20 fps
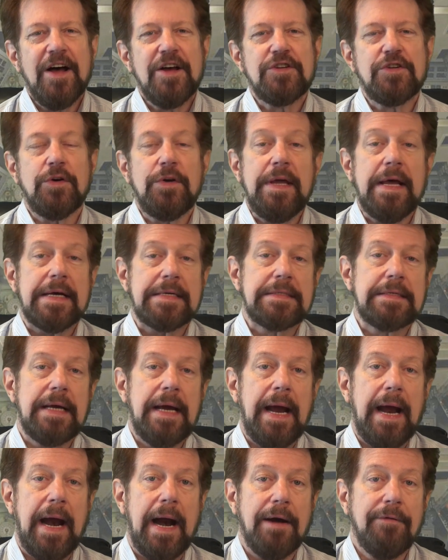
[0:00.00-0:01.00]
So yes,
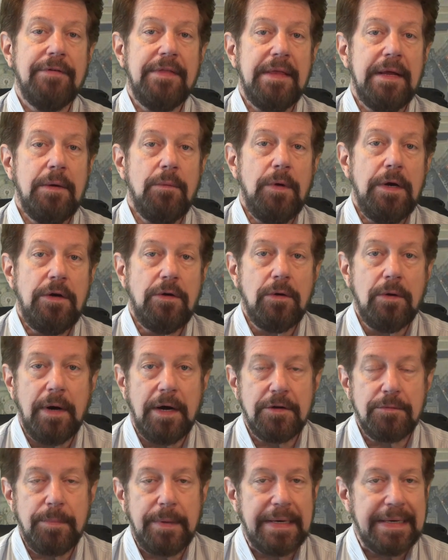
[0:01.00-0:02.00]
everything we do
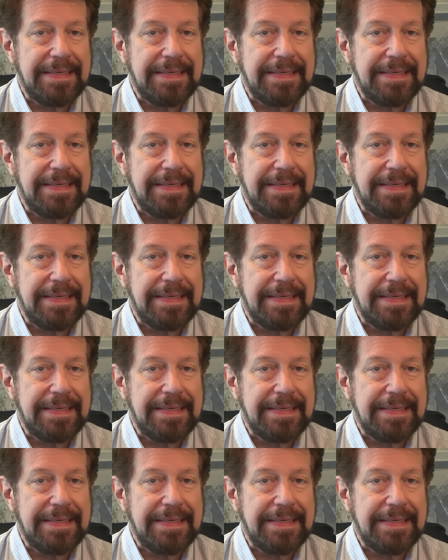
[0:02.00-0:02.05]
has been